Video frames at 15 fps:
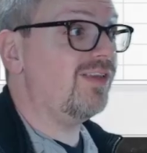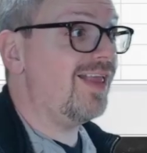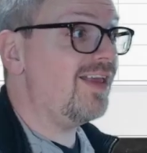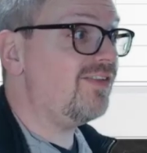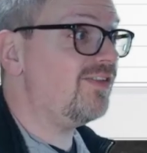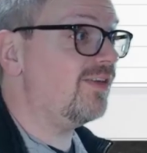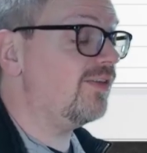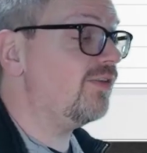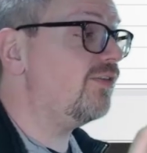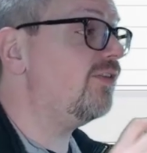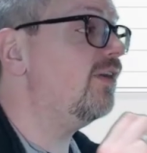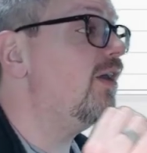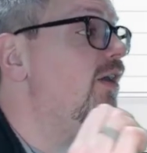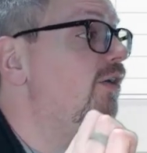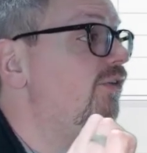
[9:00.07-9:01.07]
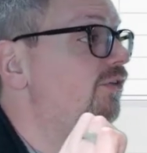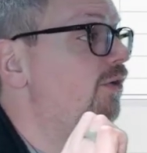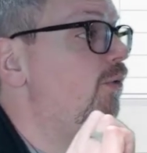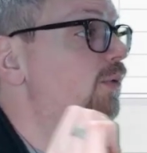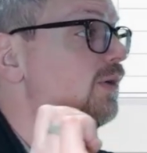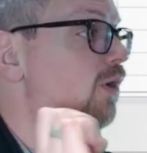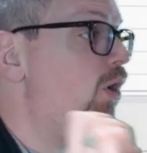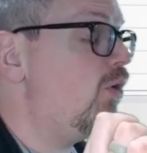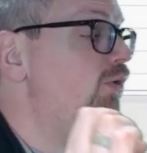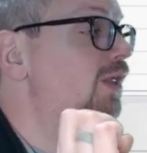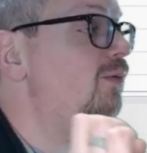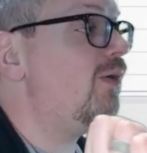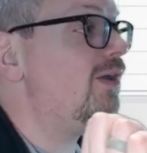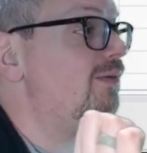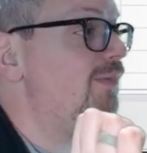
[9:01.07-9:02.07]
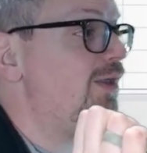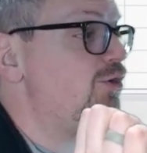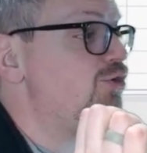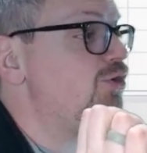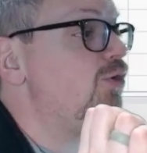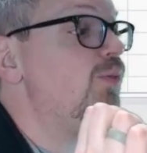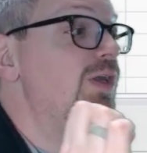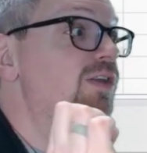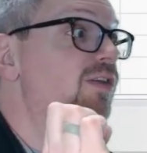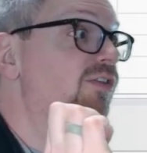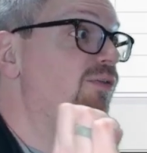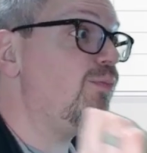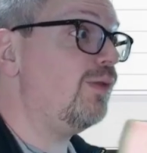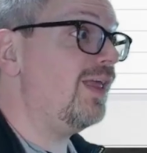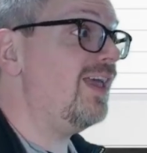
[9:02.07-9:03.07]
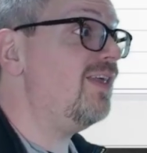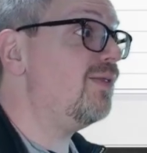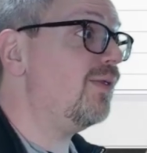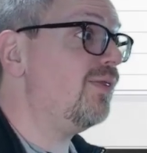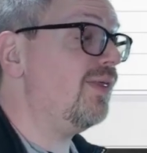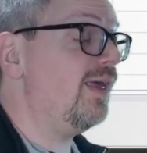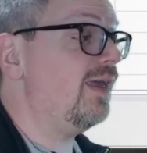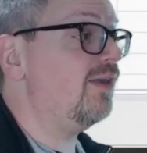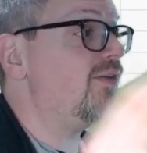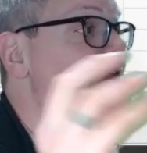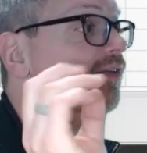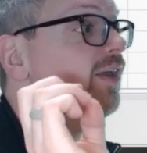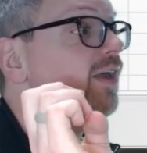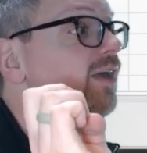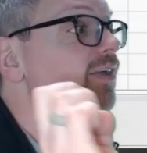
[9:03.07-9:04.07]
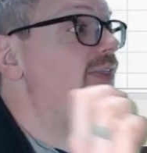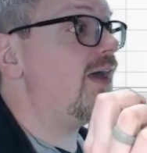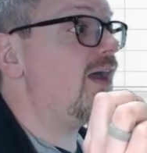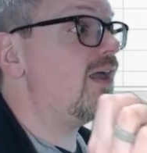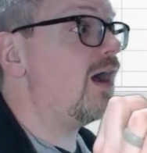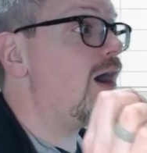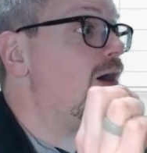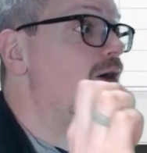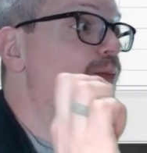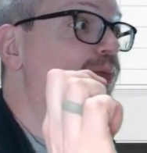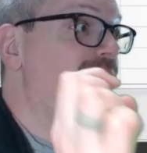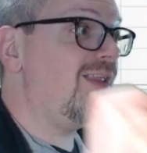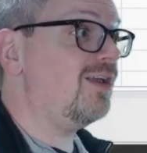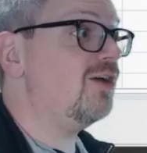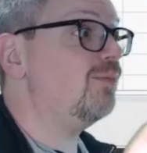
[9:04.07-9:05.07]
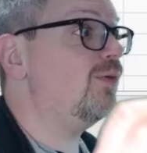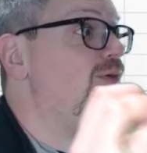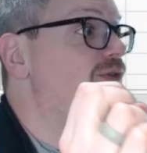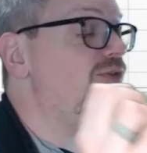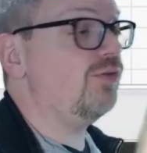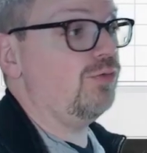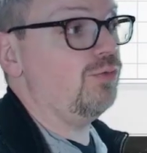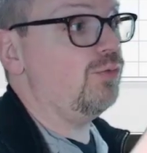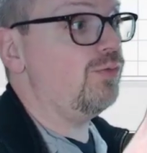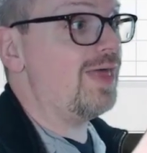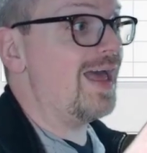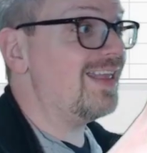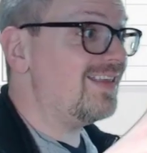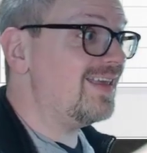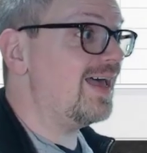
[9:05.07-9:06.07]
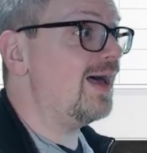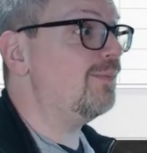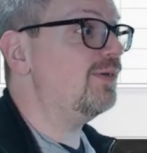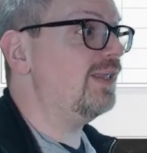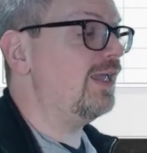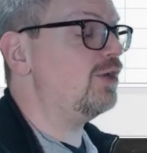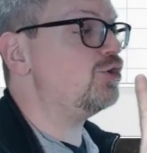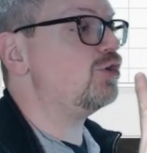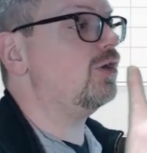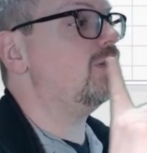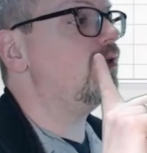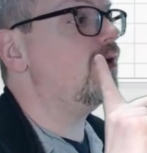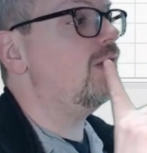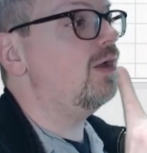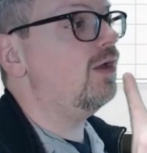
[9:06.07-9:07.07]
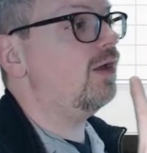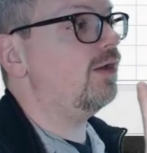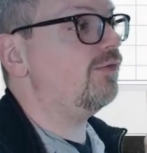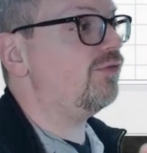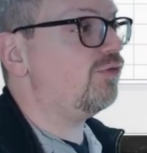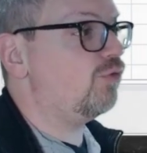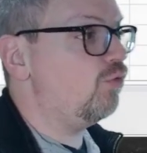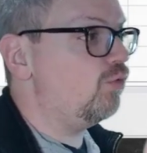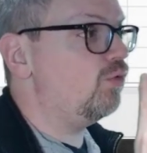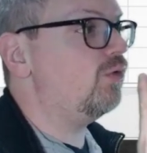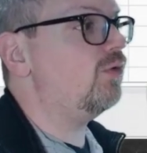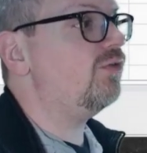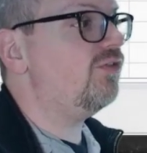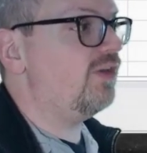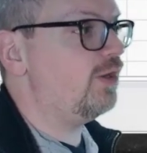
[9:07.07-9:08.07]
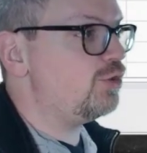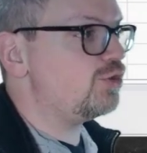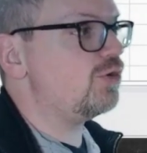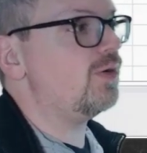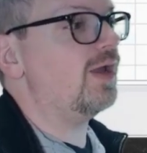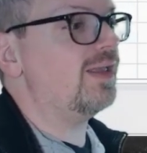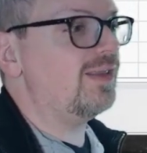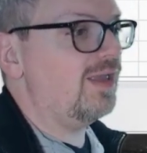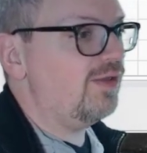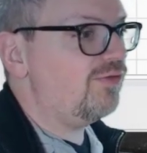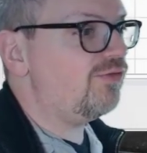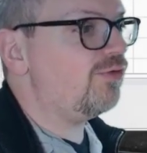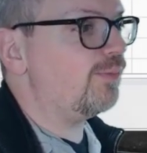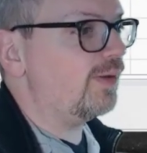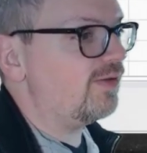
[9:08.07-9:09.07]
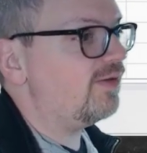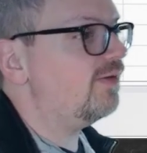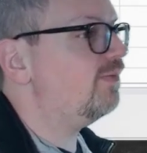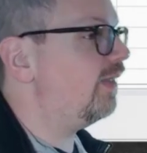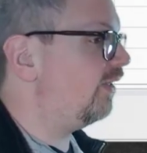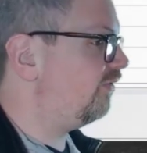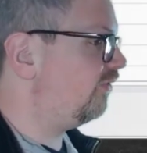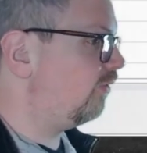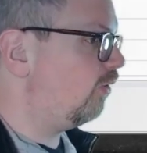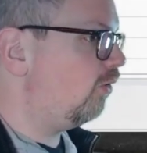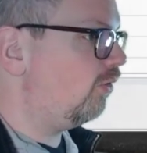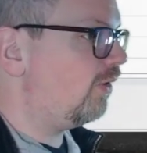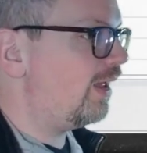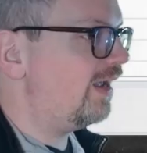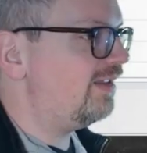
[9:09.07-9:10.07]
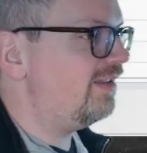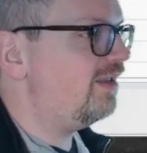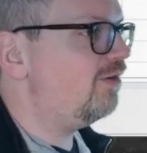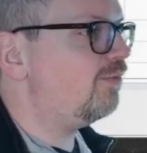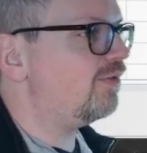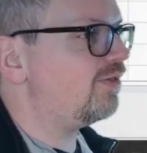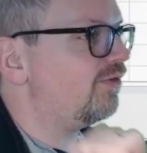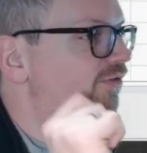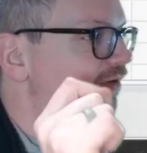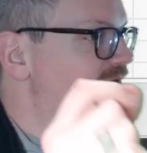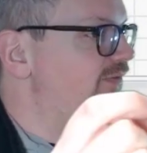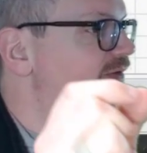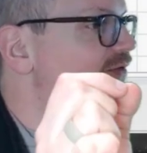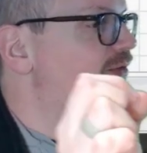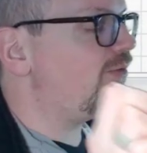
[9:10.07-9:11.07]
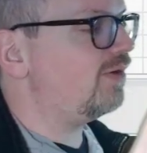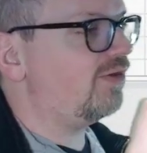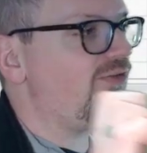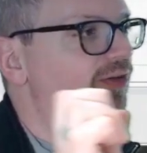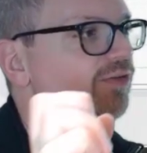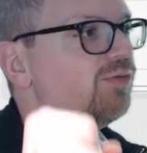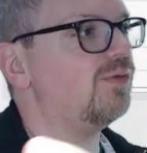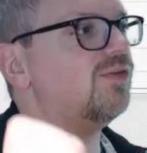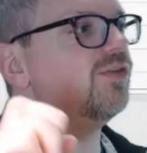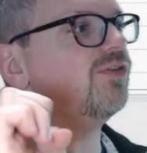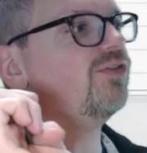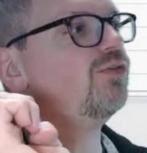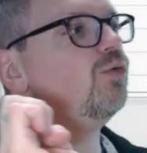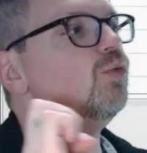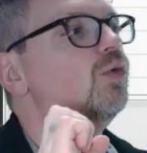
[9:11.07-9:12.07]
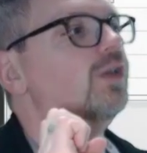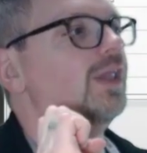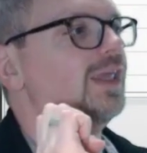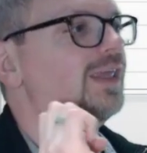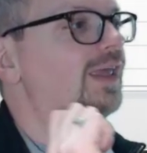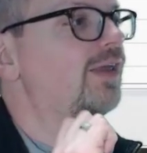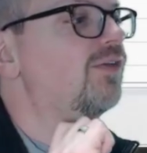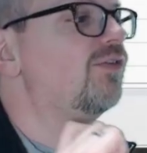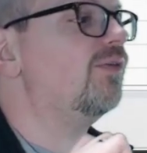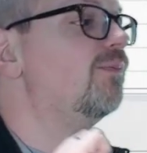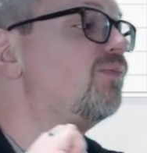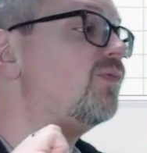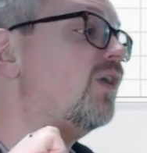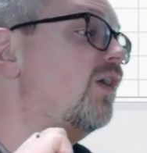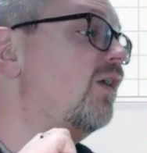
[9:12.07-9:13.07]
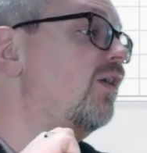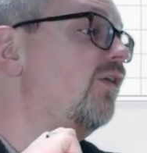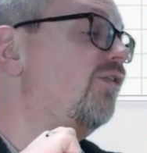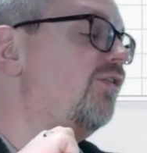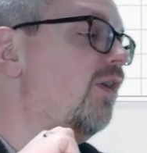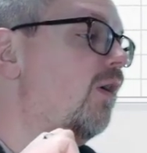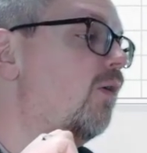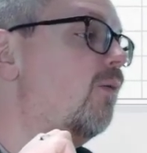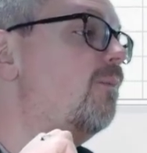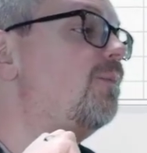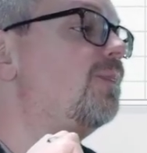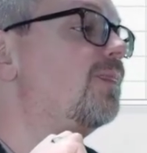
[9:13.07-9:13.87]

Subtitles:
lessons. So we only want to make sure we display the things that are applicable to that combination of school, teacher, and instrument. That's the whole idea with this, inventory, accessories, and school linkings. So